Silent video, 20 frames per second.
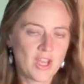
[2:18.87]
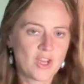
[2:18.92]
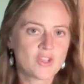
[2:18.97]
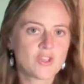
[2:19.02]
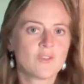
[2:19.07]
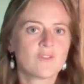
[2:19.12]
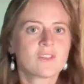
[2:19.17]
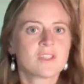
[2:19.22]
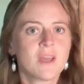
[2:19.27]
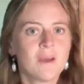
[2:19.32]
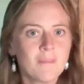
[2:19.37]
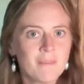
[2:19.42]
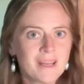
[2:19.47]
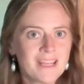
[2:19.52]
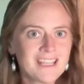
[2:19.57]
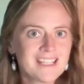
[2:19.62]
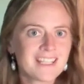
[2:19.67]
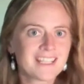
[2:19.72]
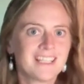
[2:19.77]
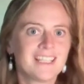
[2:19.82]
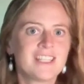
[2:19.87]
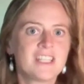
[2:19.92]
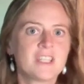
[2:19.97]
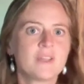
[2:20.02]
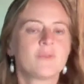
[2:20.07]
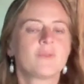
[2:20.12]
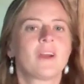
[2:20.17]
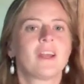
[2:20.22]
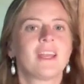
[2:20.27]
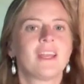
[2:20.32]
So if somebody is
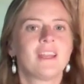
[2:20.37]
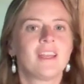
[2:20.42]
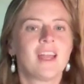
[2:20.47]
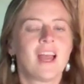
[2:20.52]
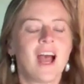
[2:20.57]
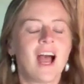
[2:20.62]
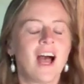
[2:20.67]
cleansing right,